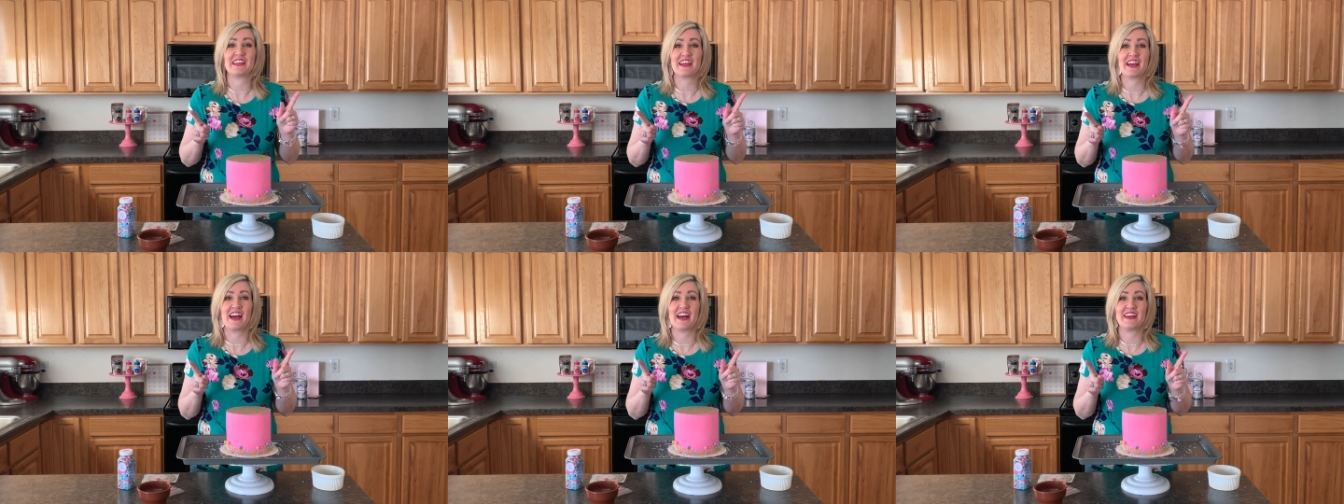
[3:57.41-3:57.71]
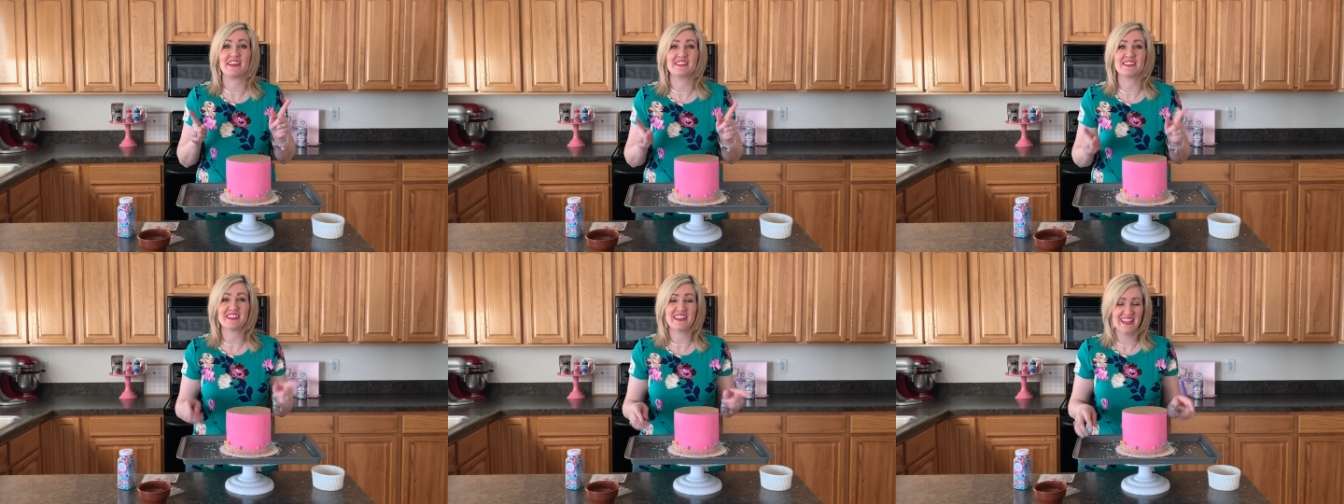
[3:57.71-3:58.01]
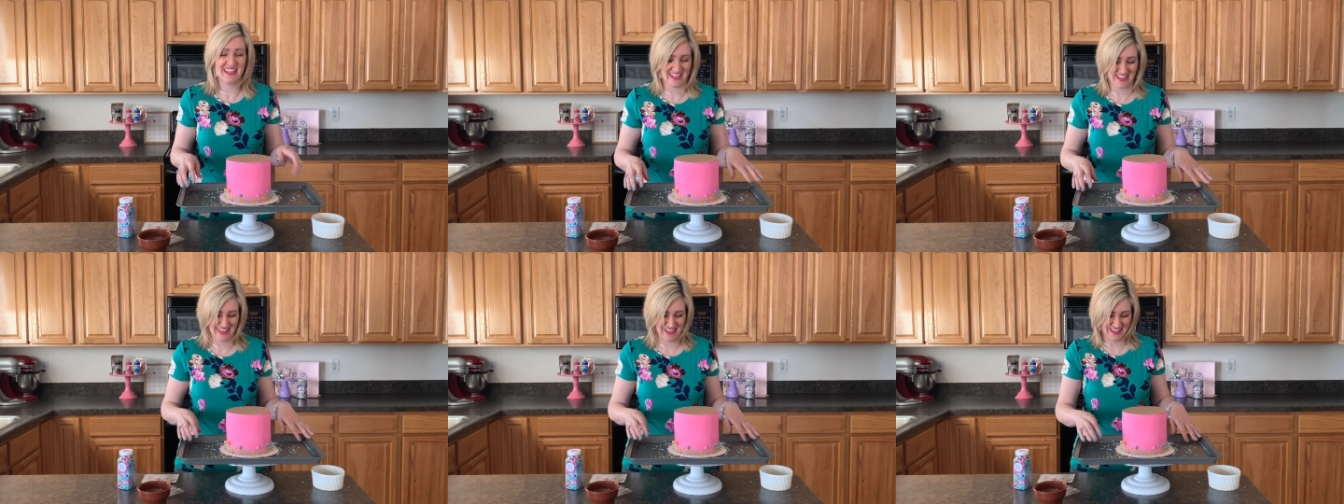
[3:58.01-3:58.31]
guys.
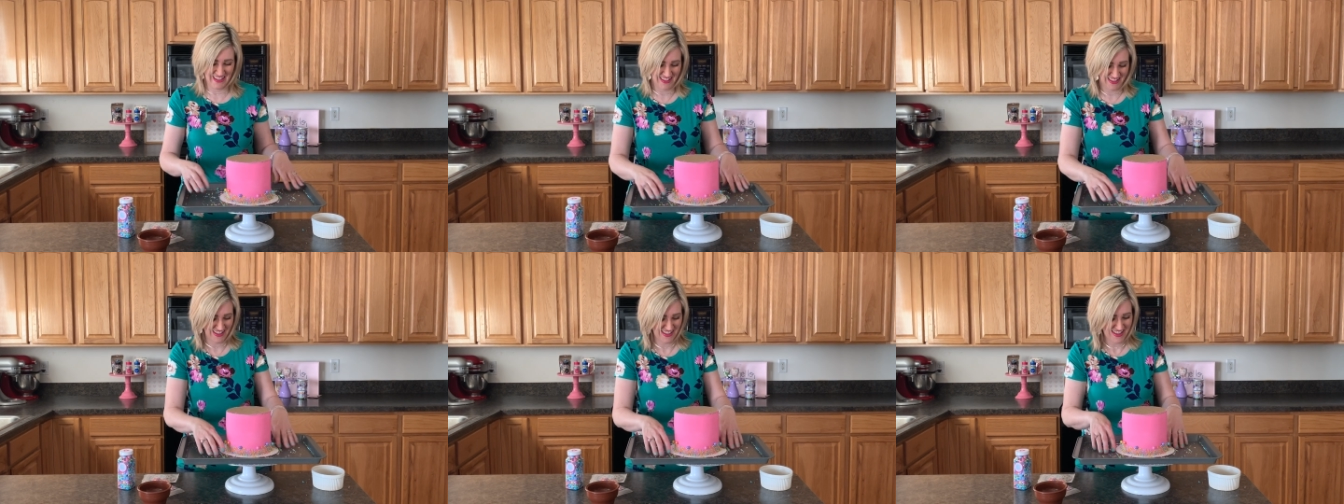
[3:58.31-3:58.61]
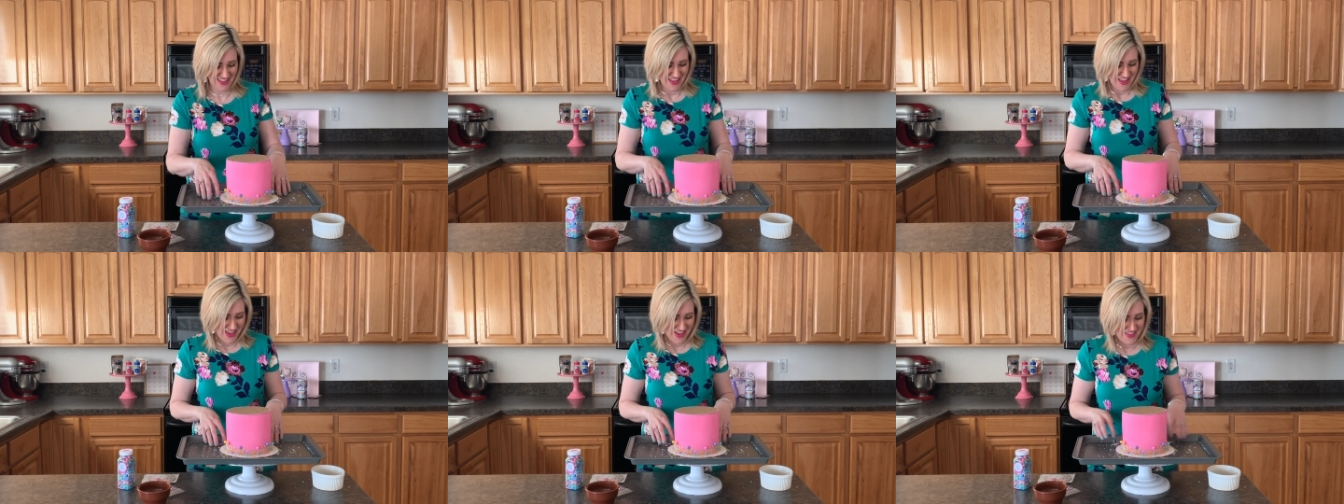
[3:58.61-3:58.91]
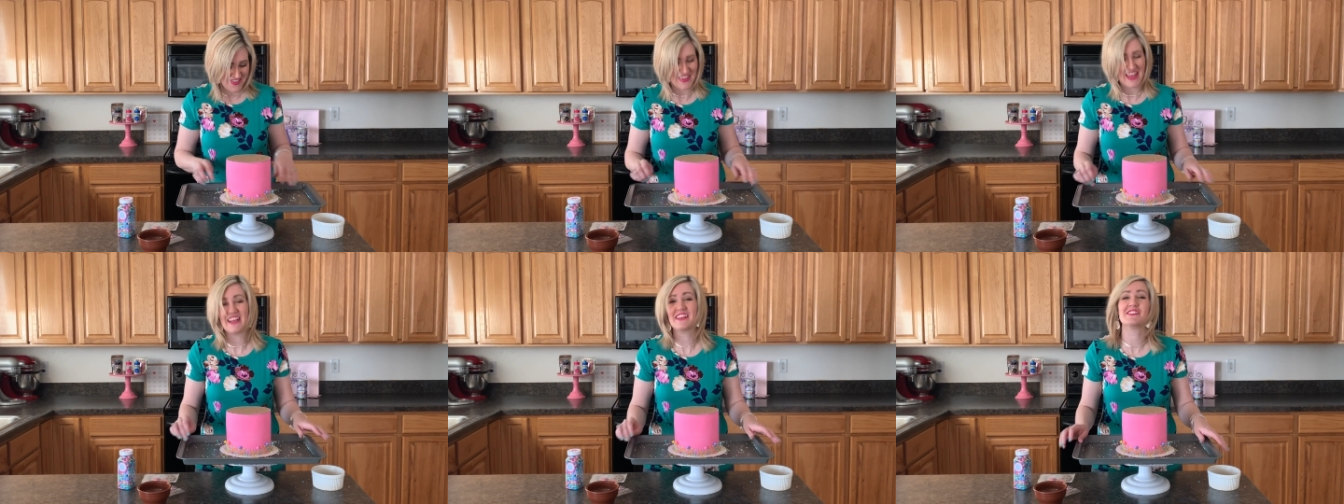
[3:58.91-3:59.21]

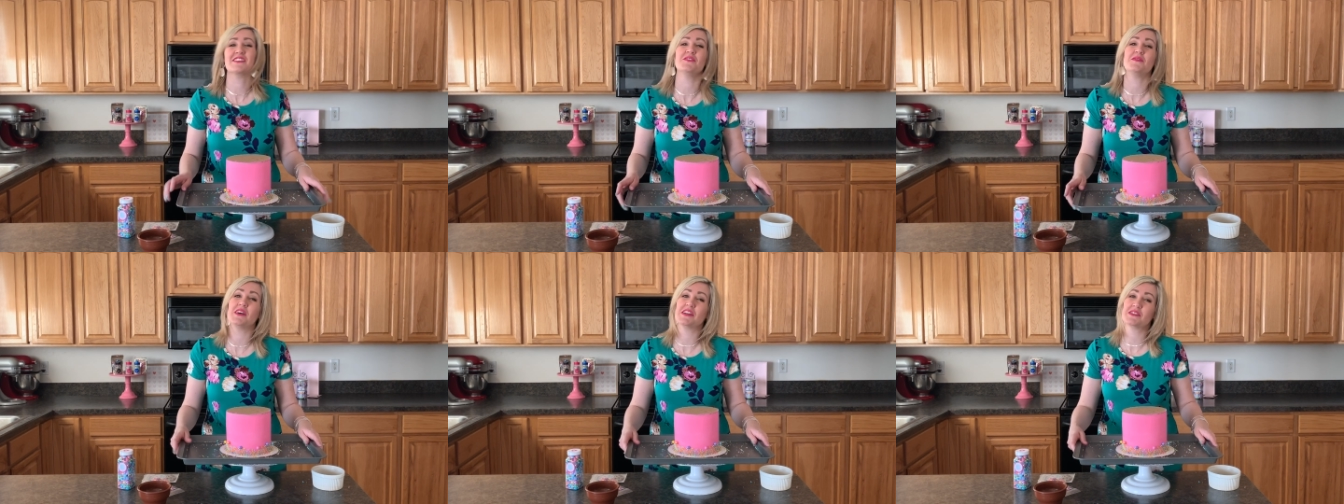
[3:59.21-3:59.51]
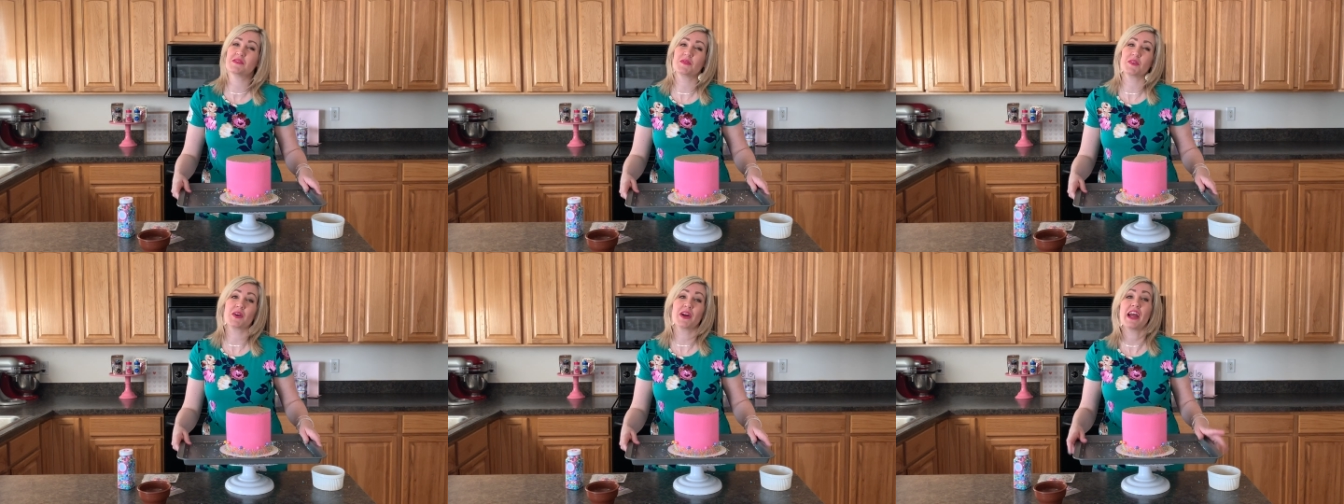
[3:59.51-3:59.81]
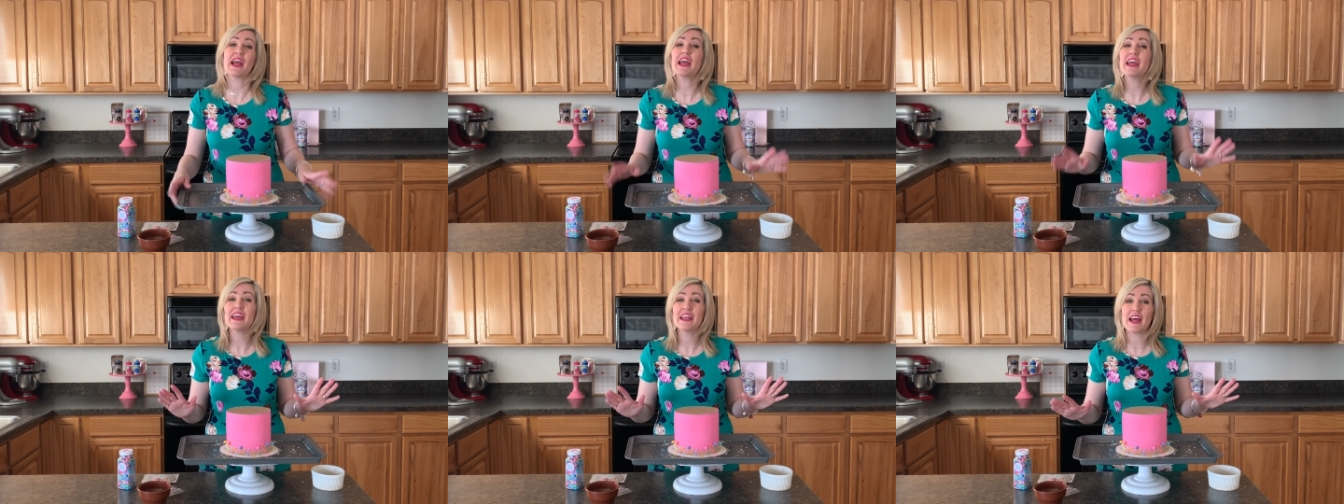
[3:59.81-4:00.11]
Thanks so much for hanging